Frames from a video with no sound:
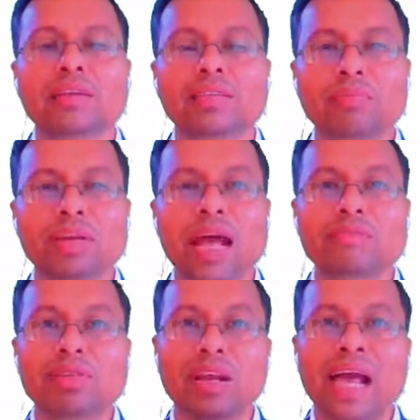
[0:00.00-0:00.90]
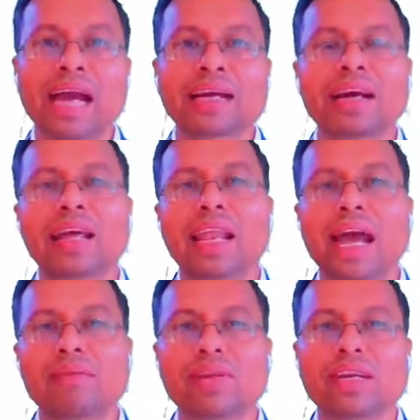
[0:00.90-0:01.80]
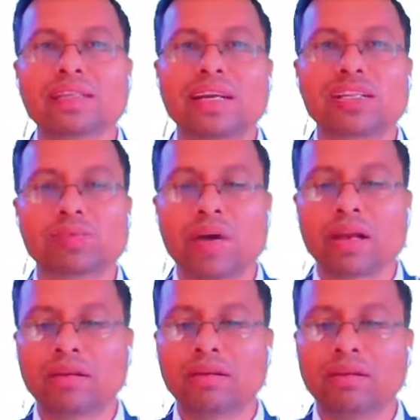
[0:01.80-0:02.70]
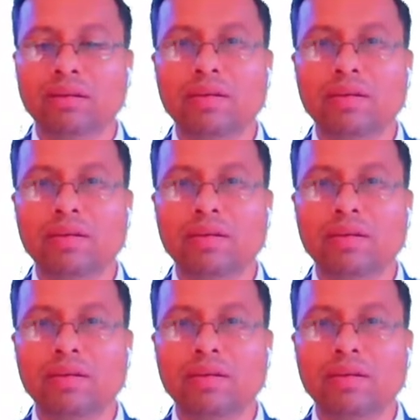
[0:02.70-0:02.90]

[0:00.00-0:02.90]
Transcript: sometimes lack liveliness and sparkle.